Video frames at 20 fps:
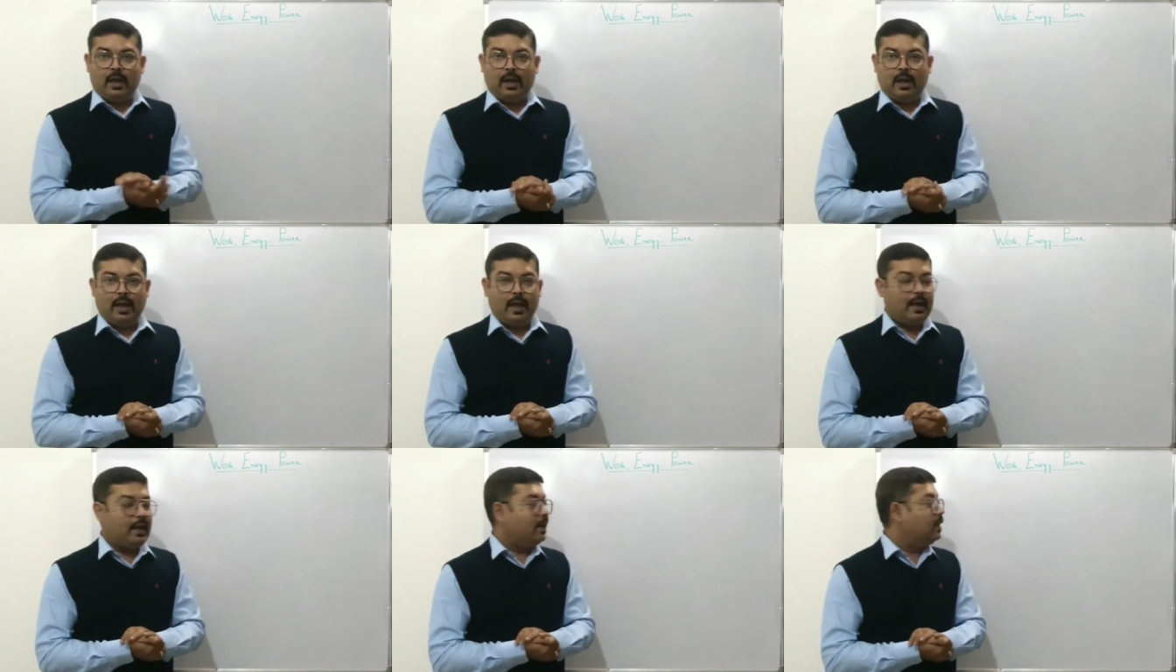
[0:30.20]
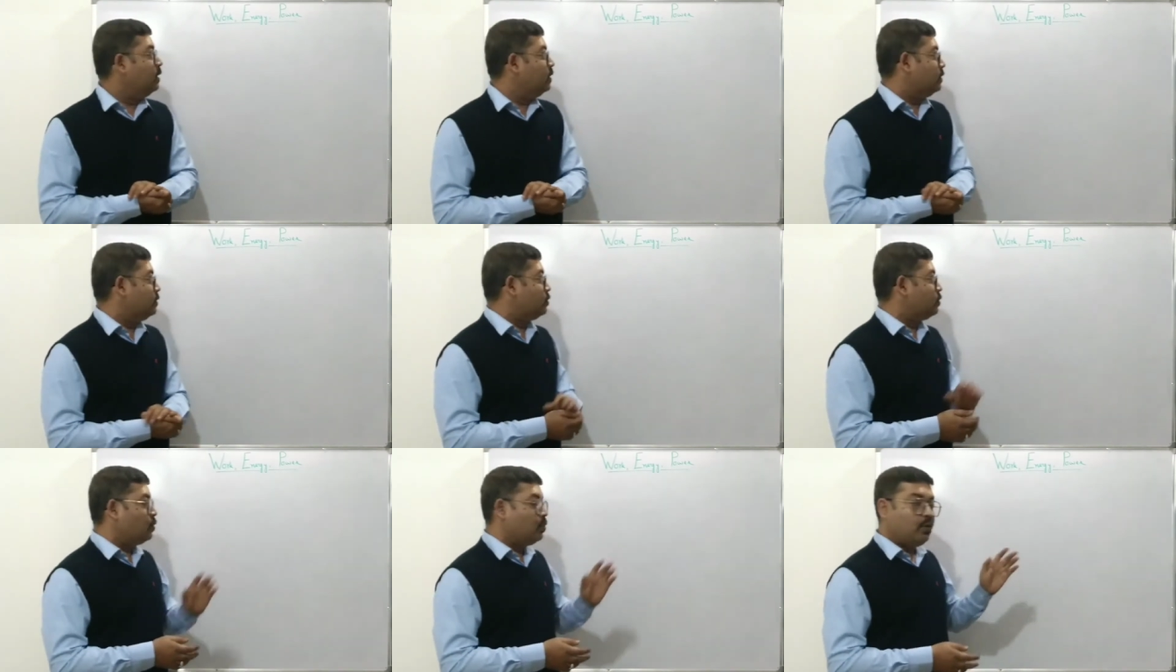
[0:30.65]
and
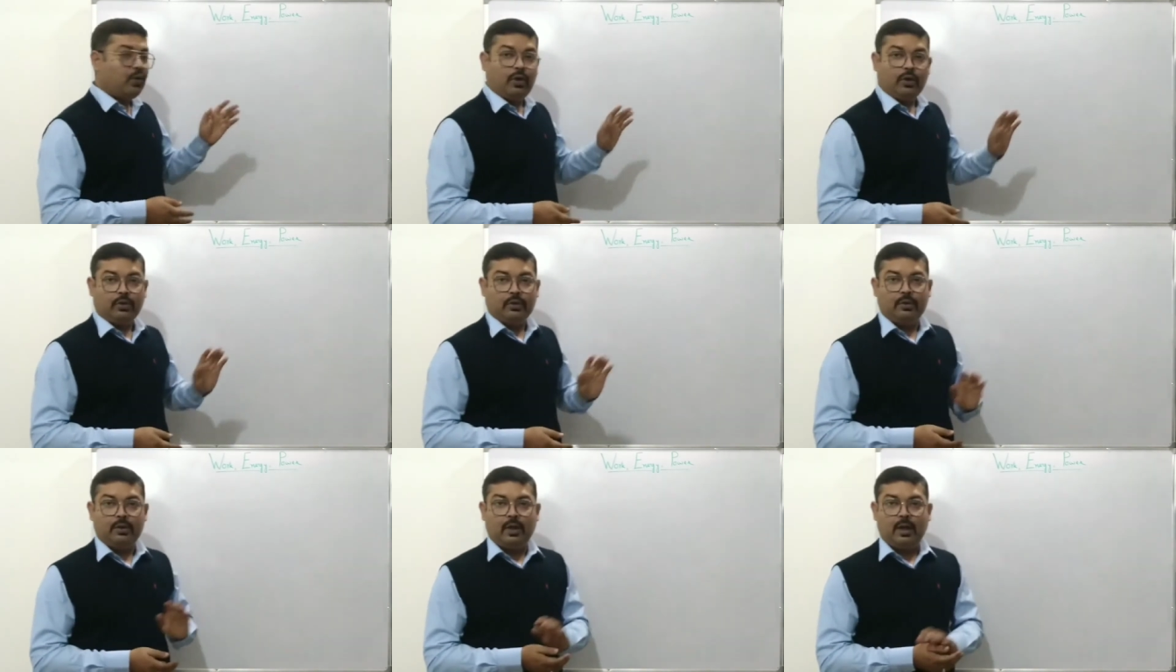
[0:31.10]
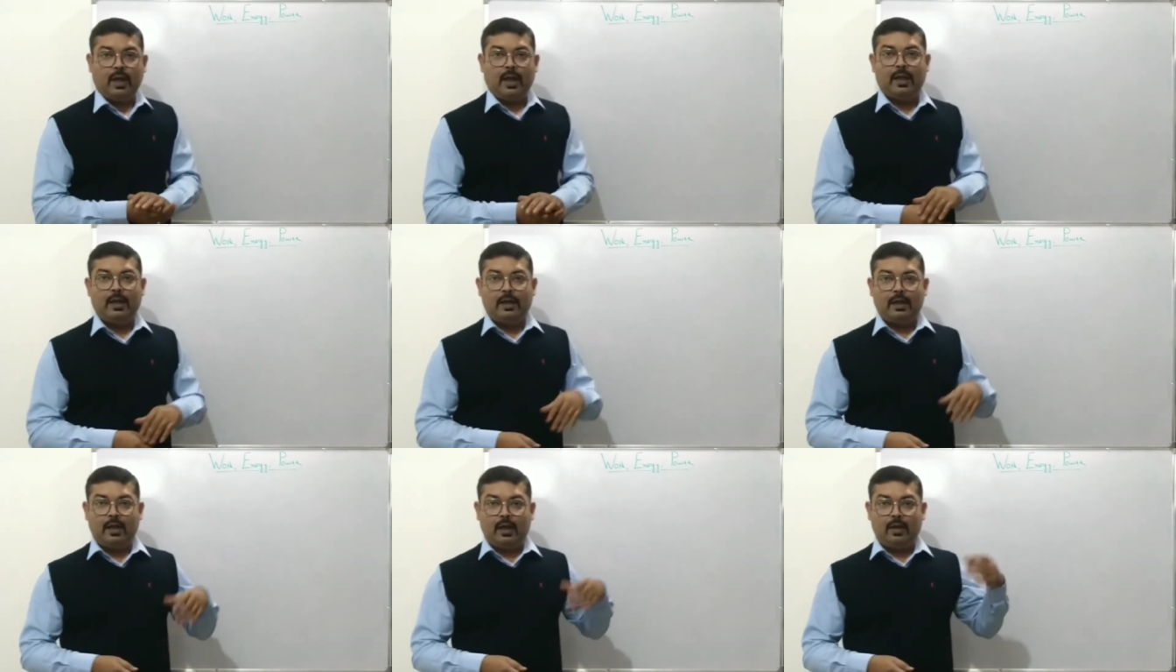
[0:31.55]
so on,
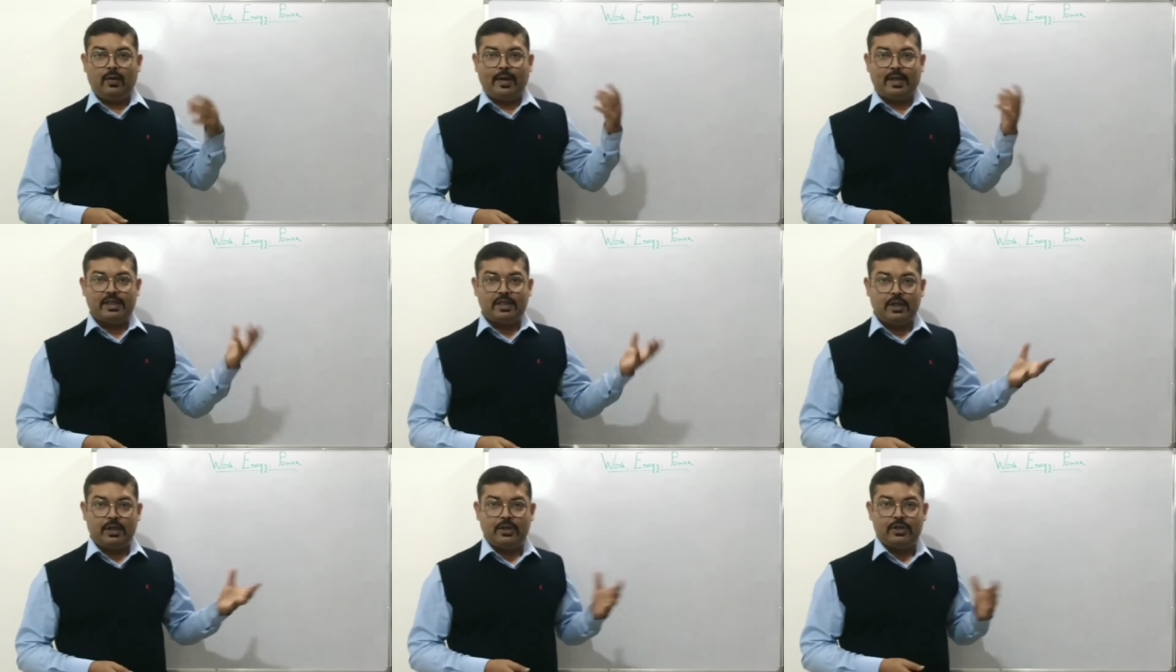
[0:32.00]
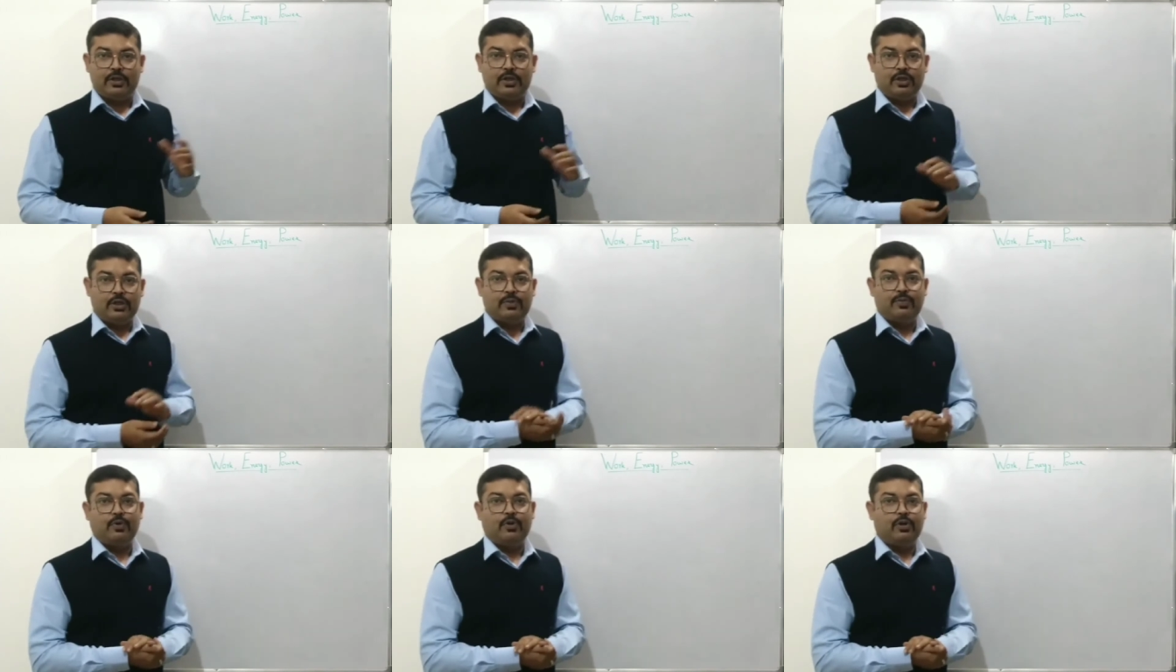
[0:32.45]
and how acceleration is
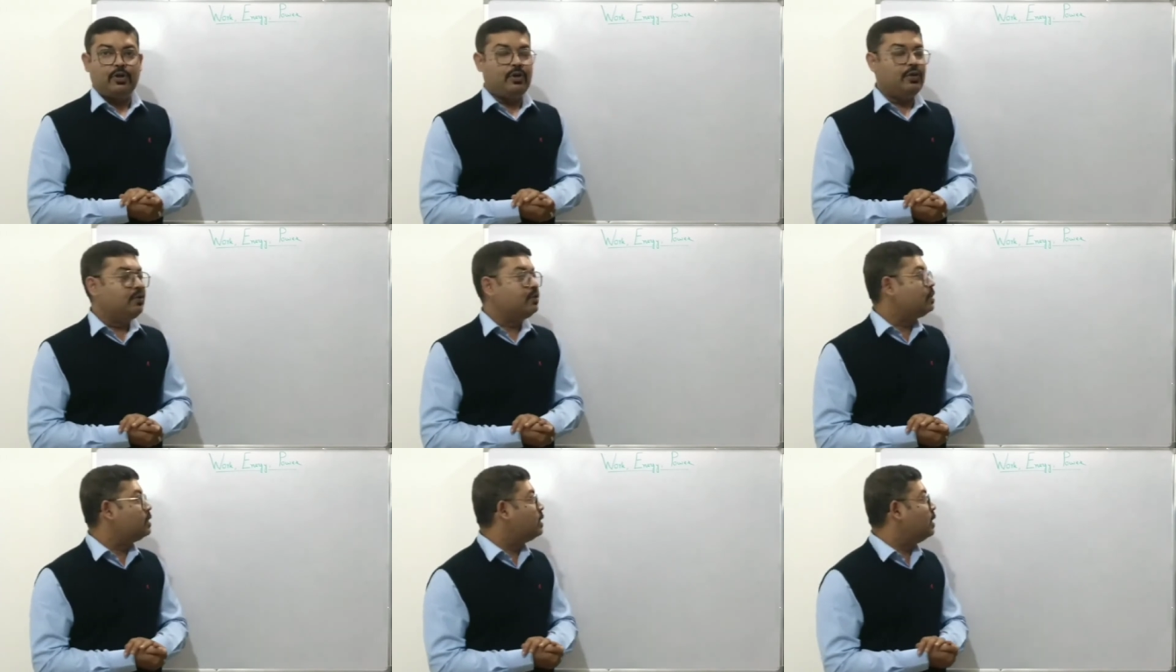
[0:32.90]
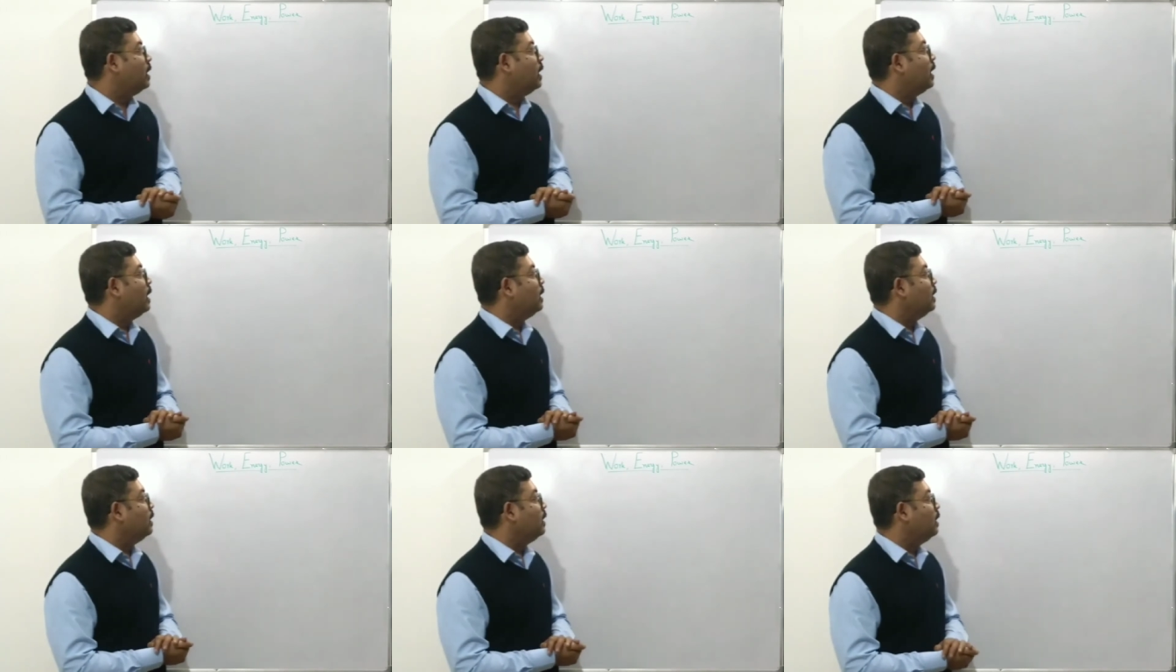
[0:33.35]
produced,
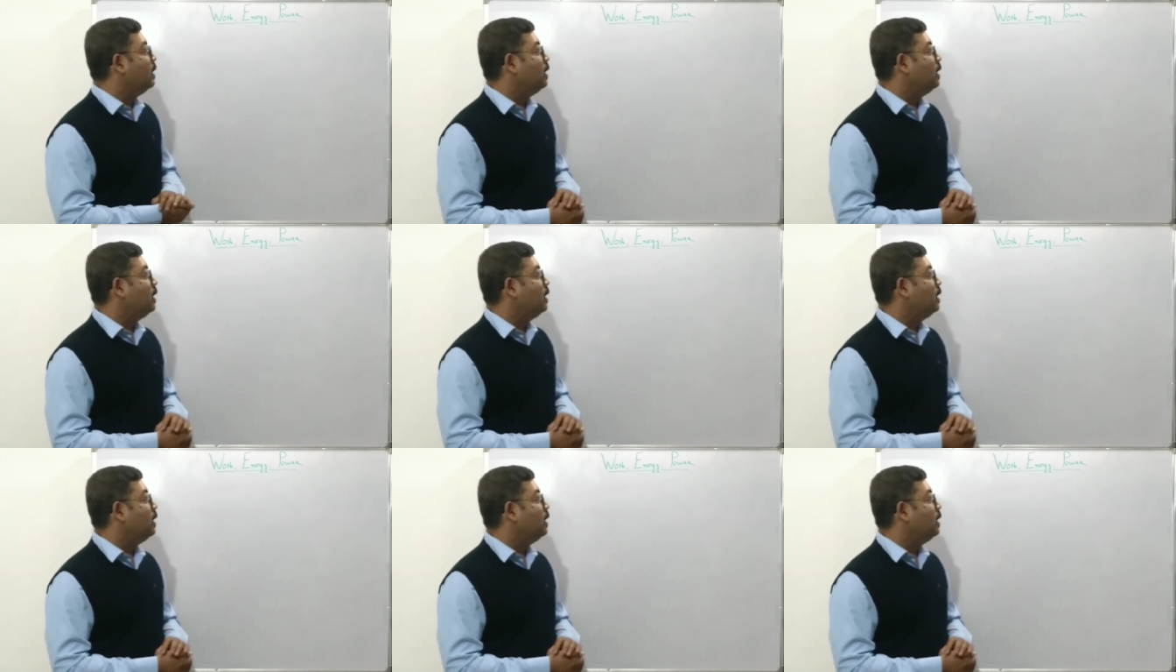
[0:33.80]
and